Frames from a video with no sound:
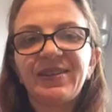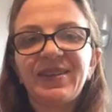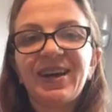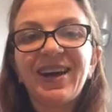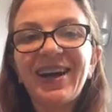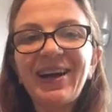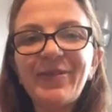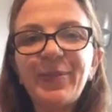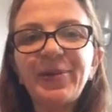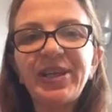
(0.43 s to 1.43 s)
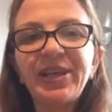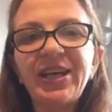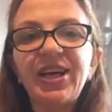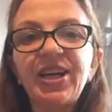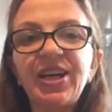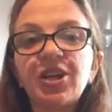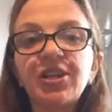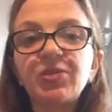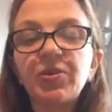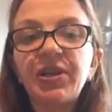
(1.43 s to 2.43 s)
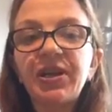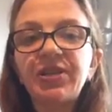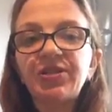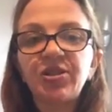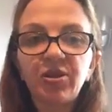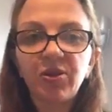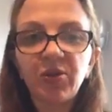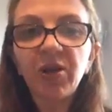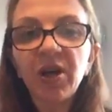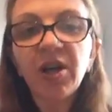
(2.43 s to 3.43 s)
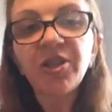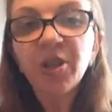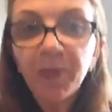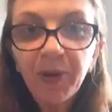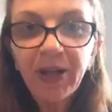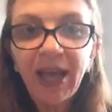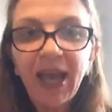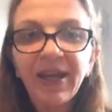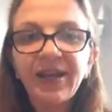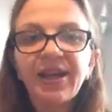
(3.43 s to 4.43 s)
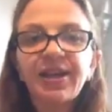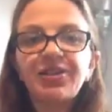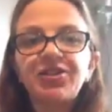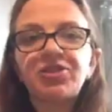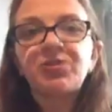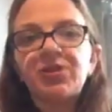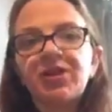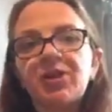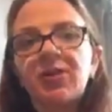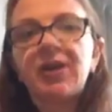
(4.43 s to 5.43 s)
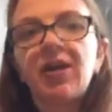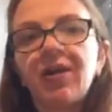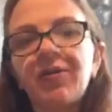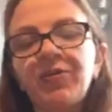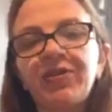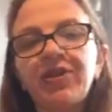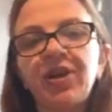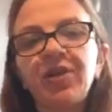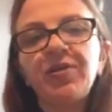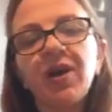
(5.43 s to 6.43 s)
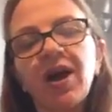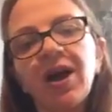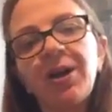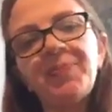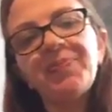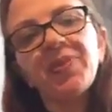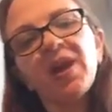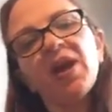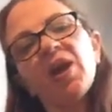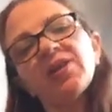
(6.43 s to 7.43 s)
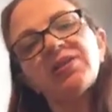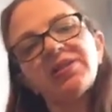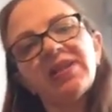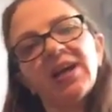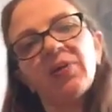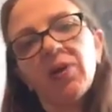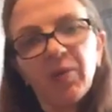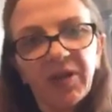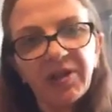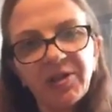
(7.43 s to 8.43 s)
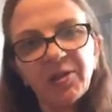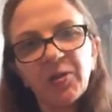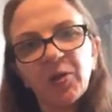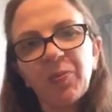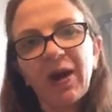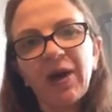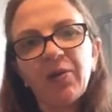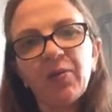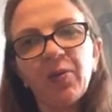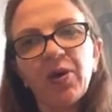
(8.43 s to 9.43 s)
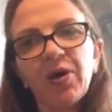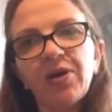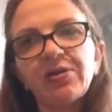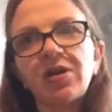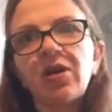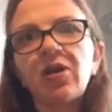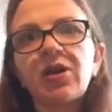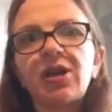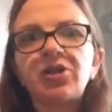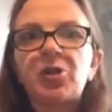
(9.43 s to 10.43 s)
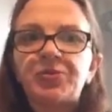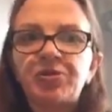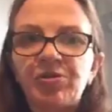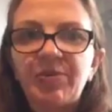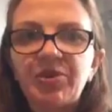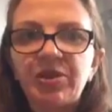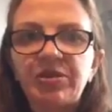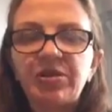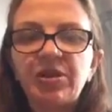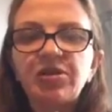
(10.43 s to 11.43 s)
Hi everybody, just wanted to jump on again and just do another quick live with you. Today what I wanted to talk about was looking at job descriptions.